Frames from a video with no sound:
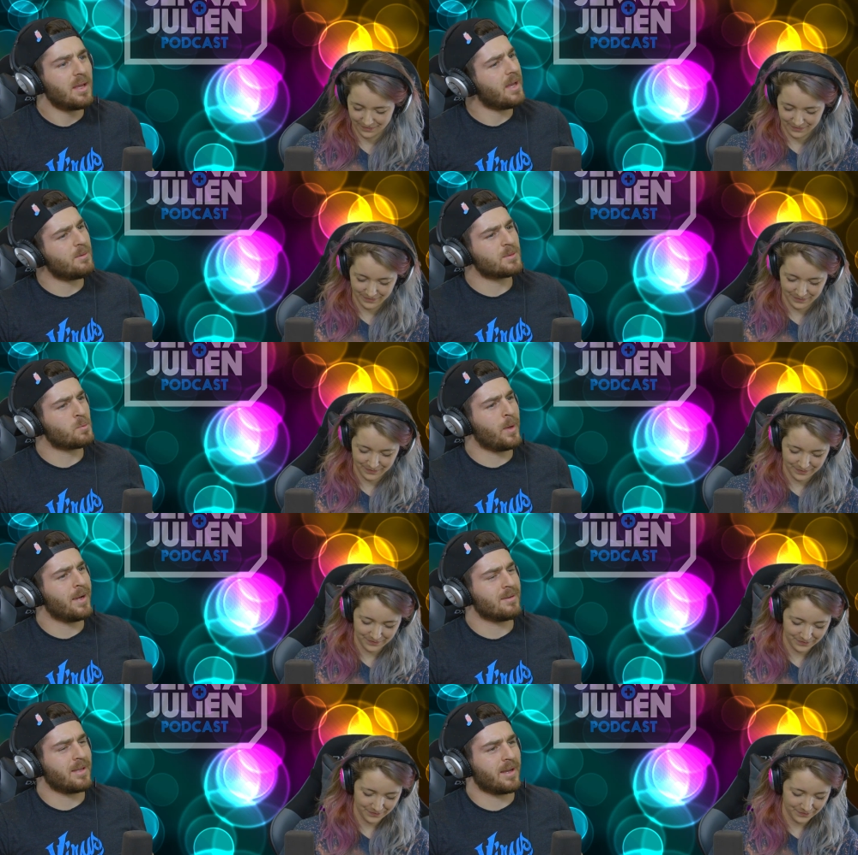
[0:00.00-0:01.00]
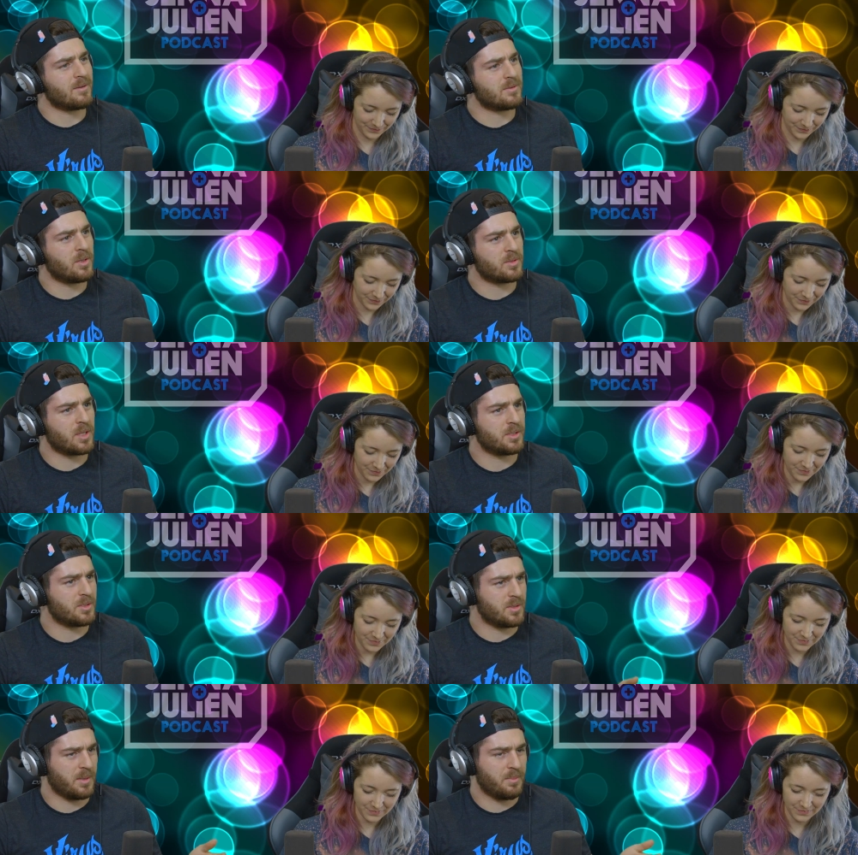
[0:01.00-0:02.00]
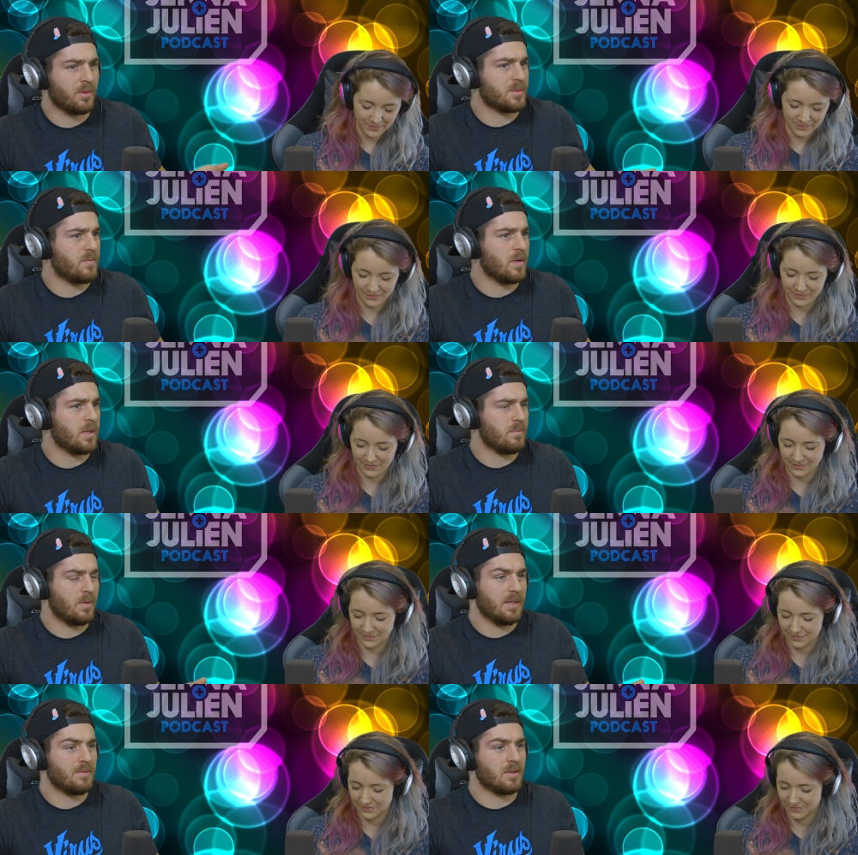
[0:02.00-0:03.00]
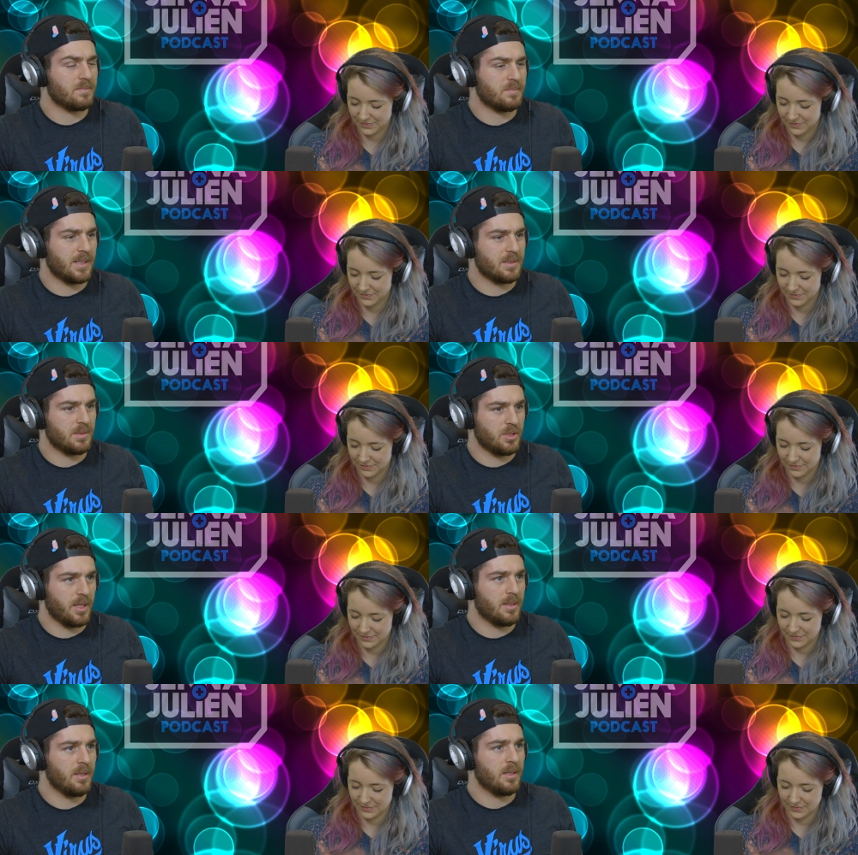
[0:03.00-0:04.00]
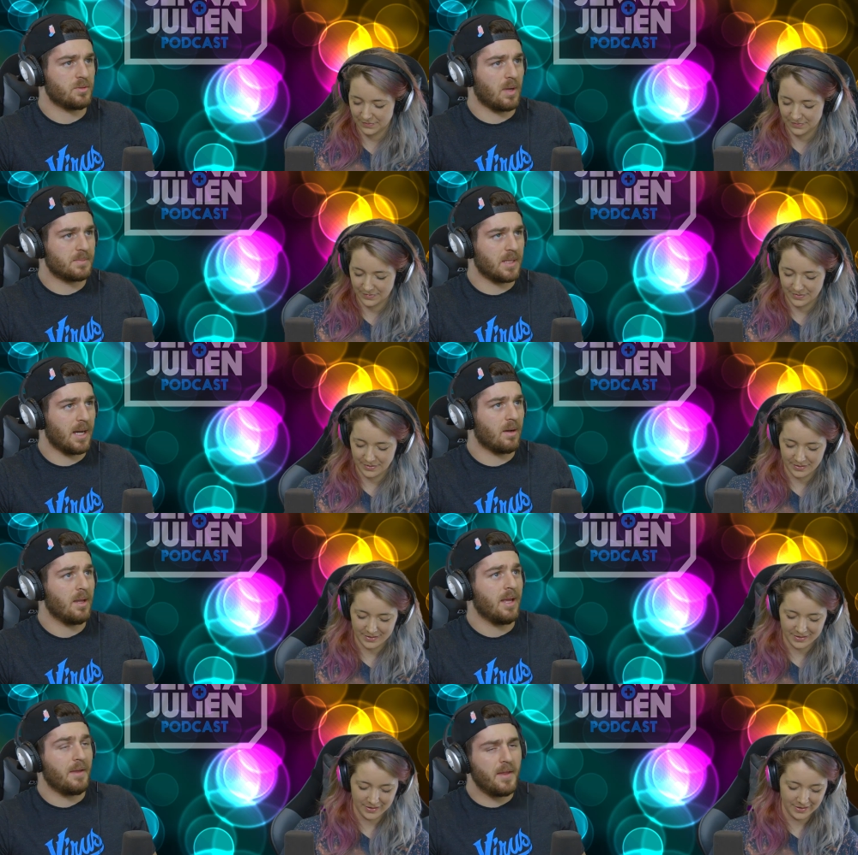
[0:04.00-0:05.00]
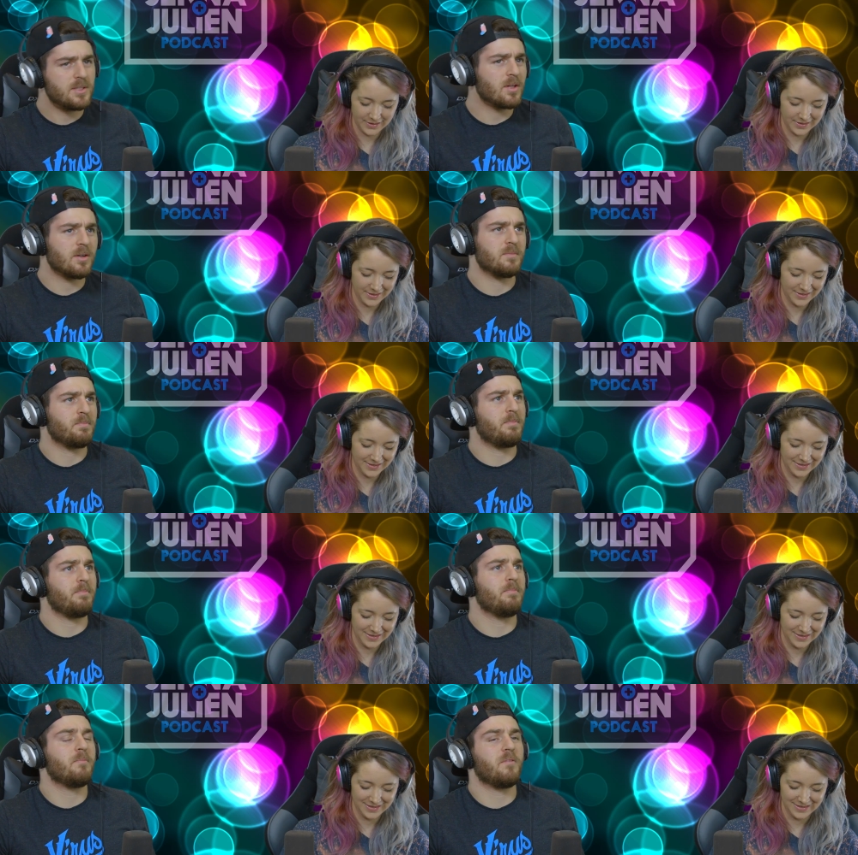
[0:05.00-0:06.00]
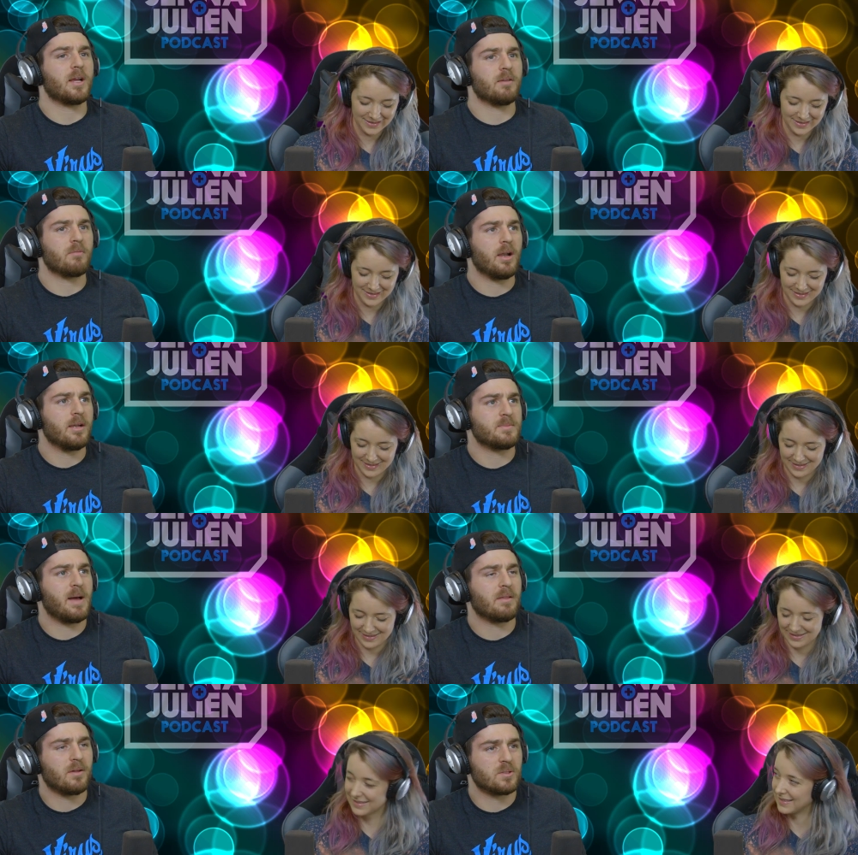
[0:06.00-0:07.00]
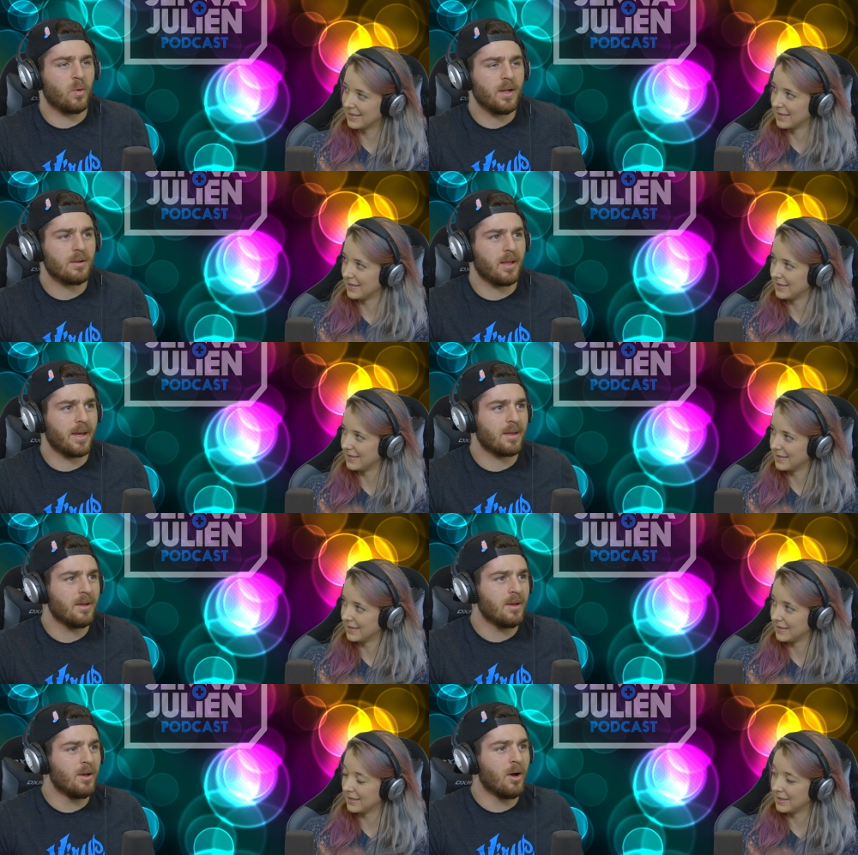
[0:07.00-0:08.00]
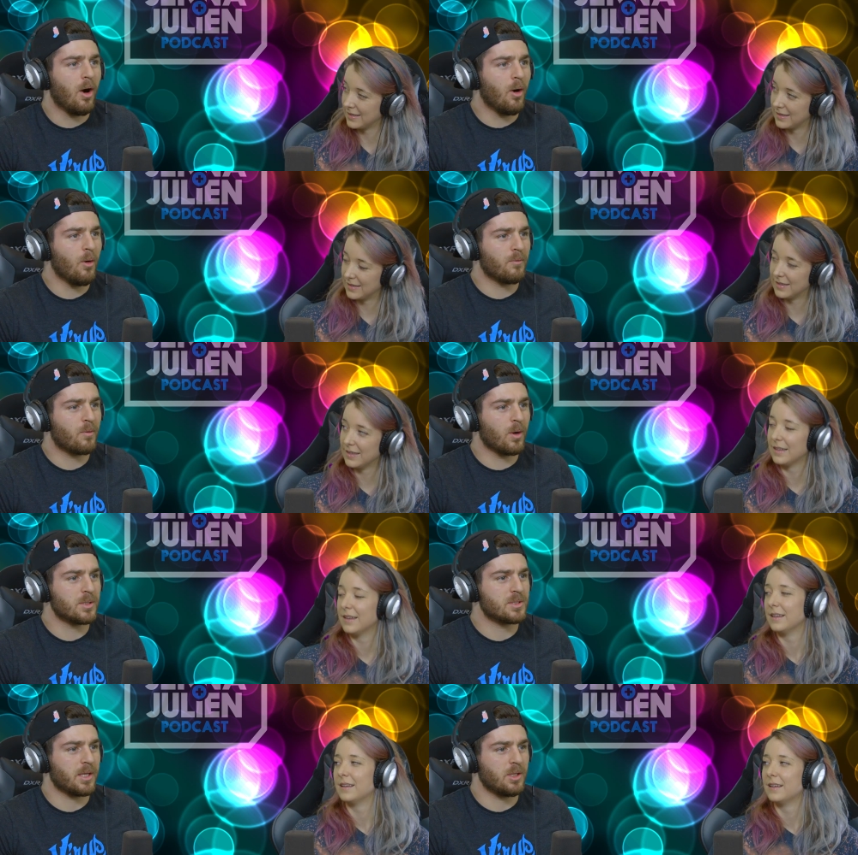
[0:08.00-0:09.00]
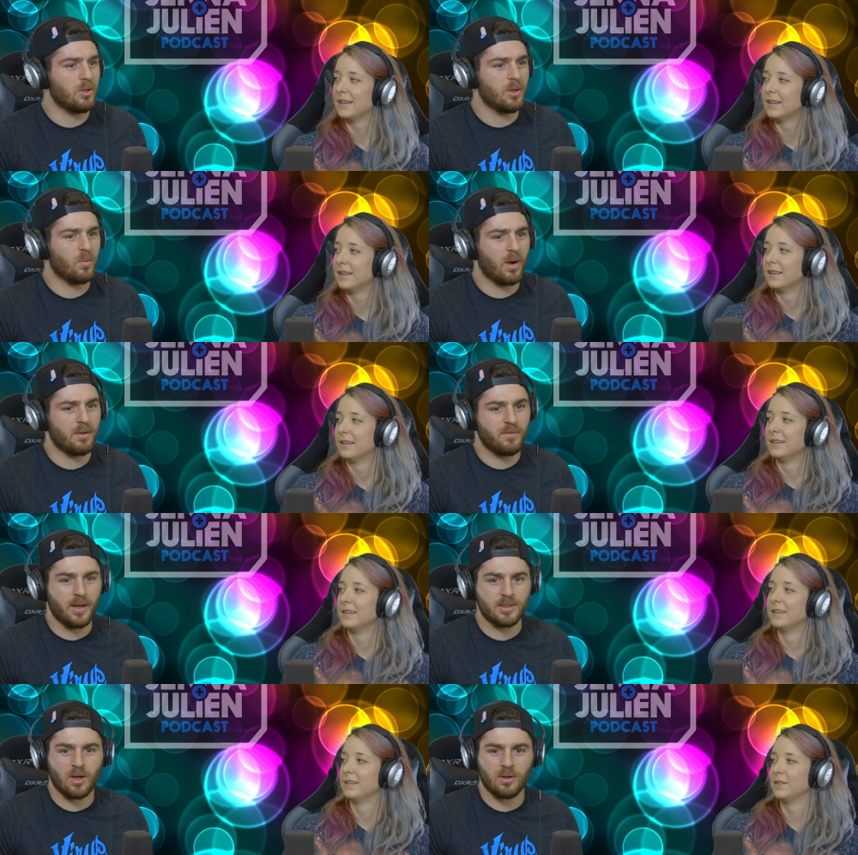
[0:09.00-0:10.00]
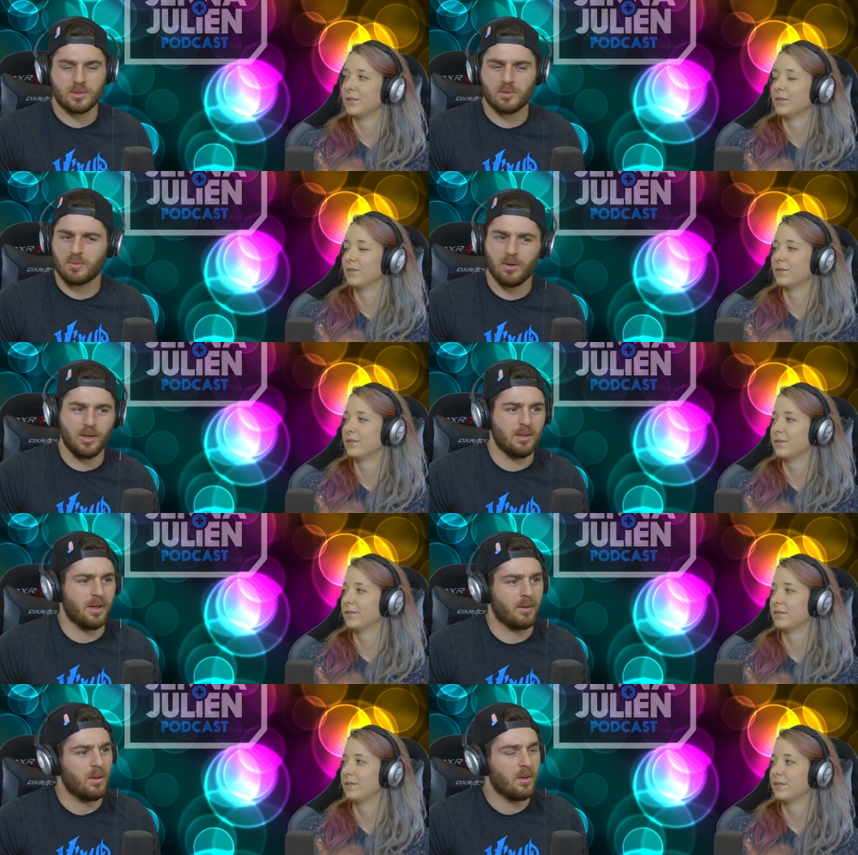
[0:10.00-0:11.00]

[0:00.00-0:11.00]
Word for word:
Speaker 1: And it was weird, like, Dos Anjos, like, broke his foot, whatever, that's legit, dropped out. And then he started fucking running his mouth on Twitter, like, oh, of course, like, you didn't want to fight Donald Cerrone. Like,